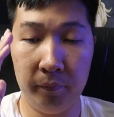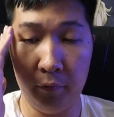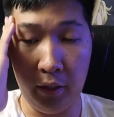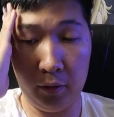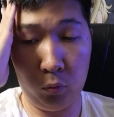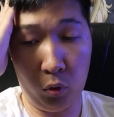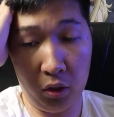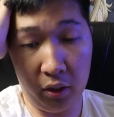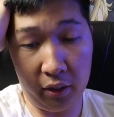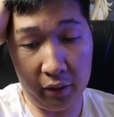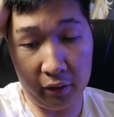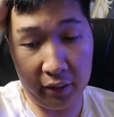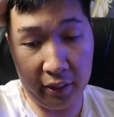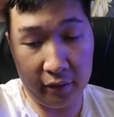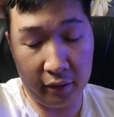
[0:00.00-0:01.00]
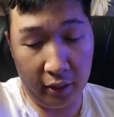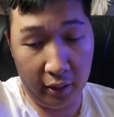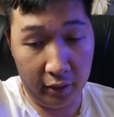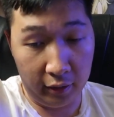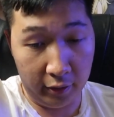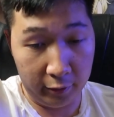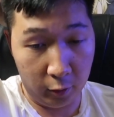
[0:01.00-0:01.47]
that's one of the things that
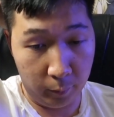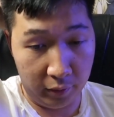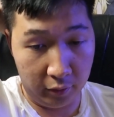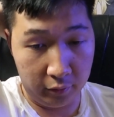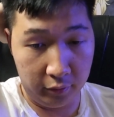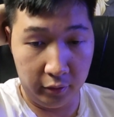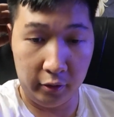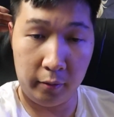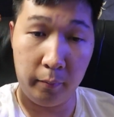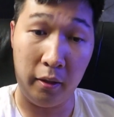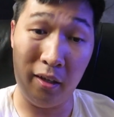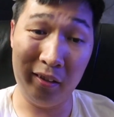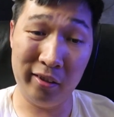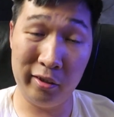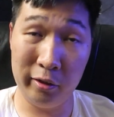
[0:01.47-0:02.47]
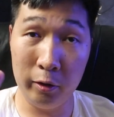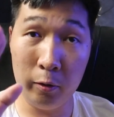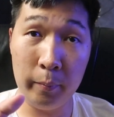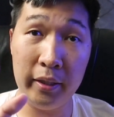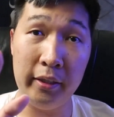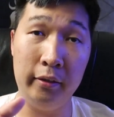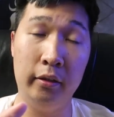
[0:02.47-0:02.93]
I like about this.
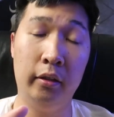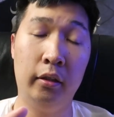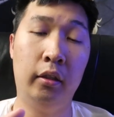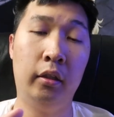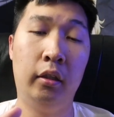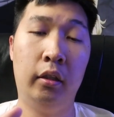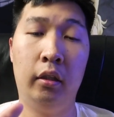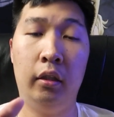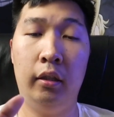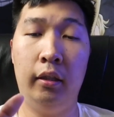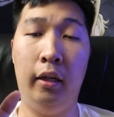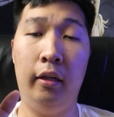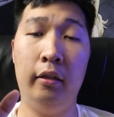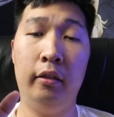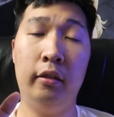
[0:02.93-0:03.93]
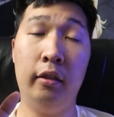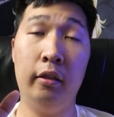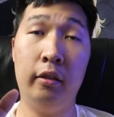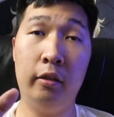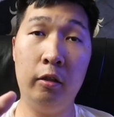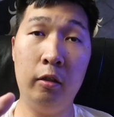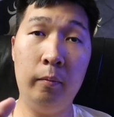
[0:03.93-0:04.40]
Assuming, now this is
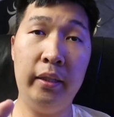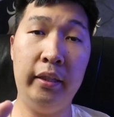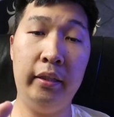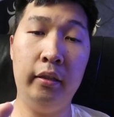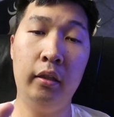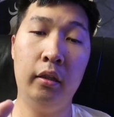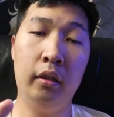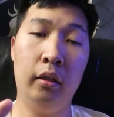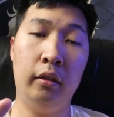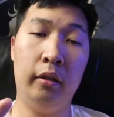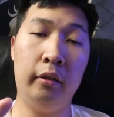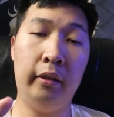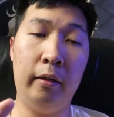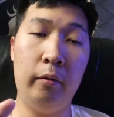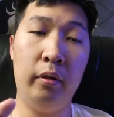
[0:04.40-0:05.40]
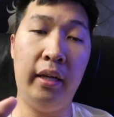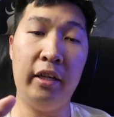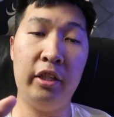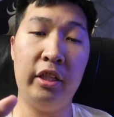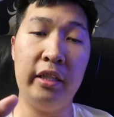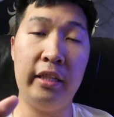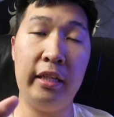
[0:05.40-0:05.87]
assuming that they would
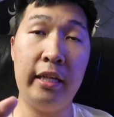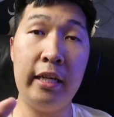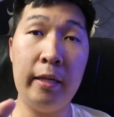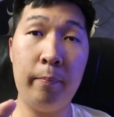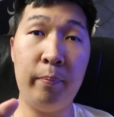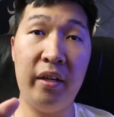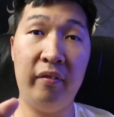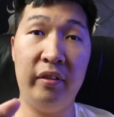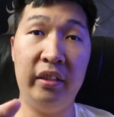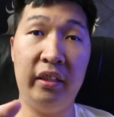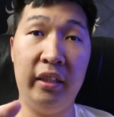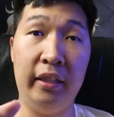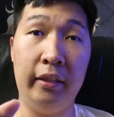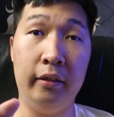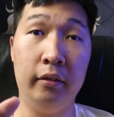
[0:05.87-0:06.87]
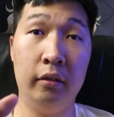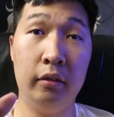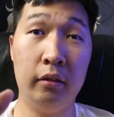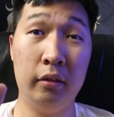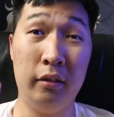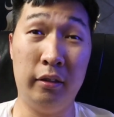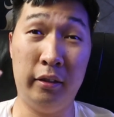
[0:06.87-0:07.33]
actually keep
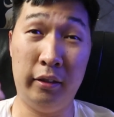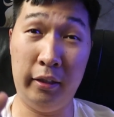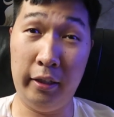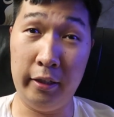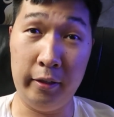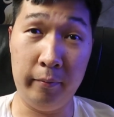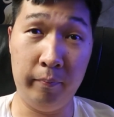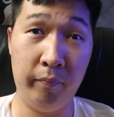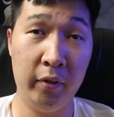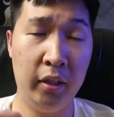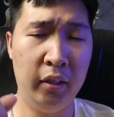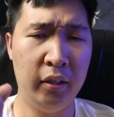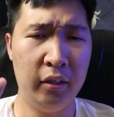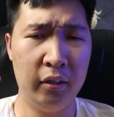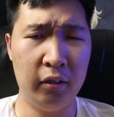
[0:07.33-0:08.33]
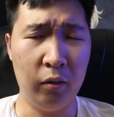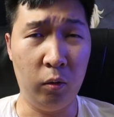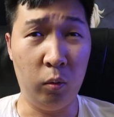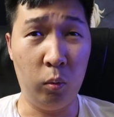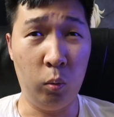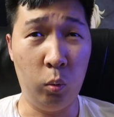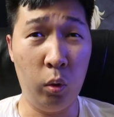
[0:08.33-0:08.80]
everything the same. So
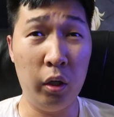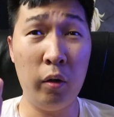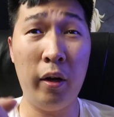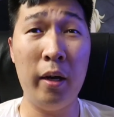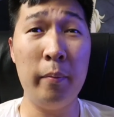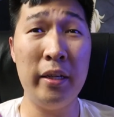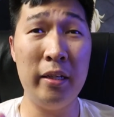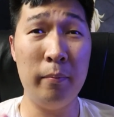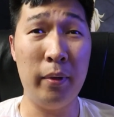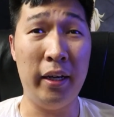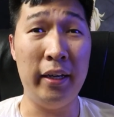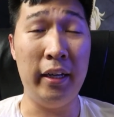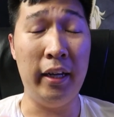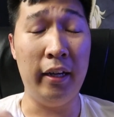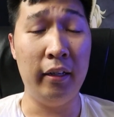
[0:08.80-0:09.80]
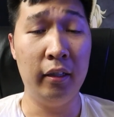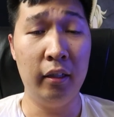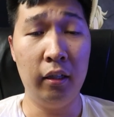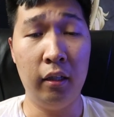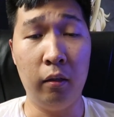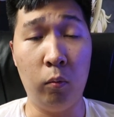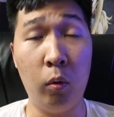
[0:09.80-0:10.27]
what do I mean by that?
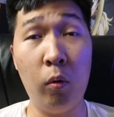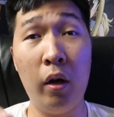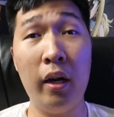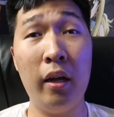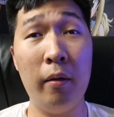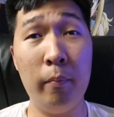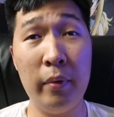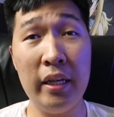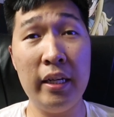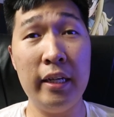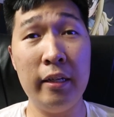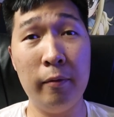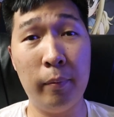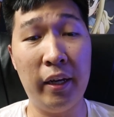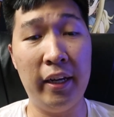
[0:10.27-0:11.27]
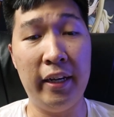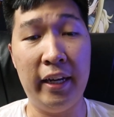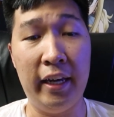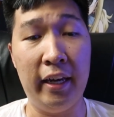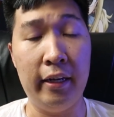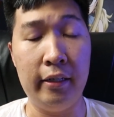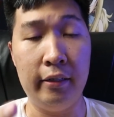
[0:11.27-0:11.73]
Well, what I'm meaning by
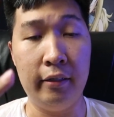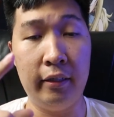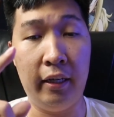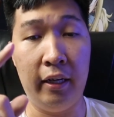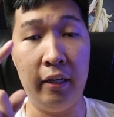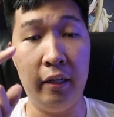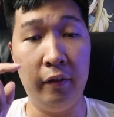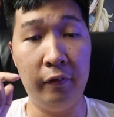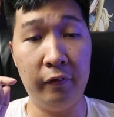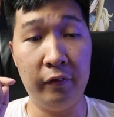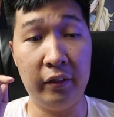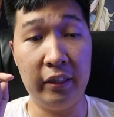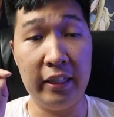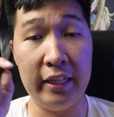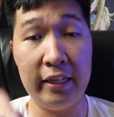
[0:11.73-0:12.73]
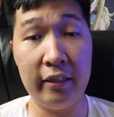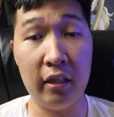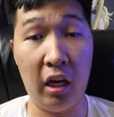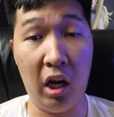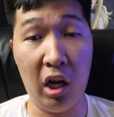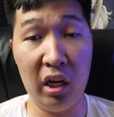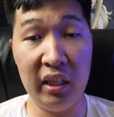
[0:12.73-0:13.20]
that is that if these
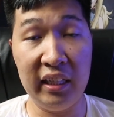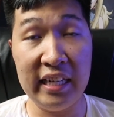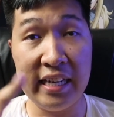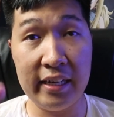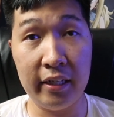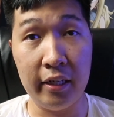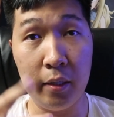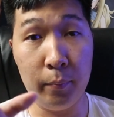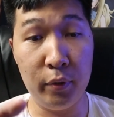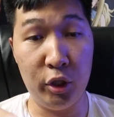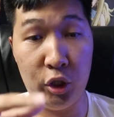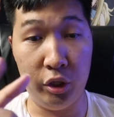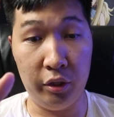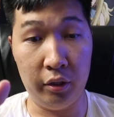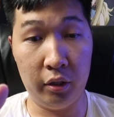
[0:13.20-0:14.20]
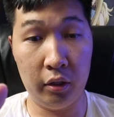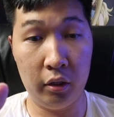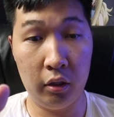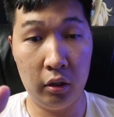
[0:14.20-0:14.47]
on-leak images